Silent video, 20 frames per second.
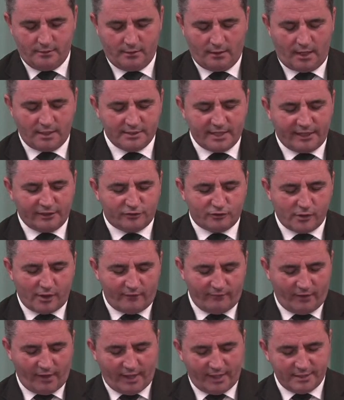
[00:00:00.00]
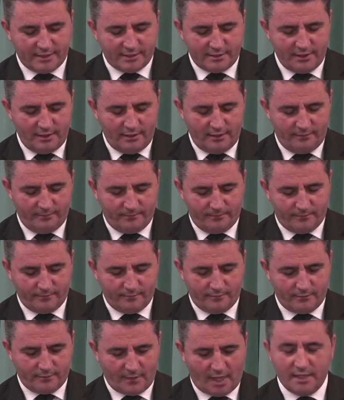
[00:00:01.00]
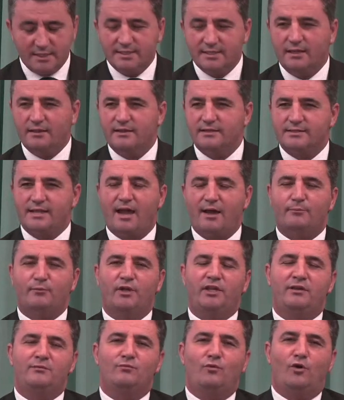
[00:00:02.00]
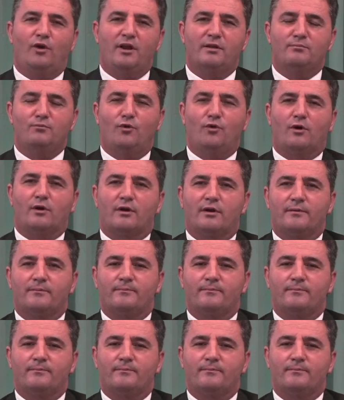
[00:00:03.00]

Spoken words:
As I travel, I see this happening more and more.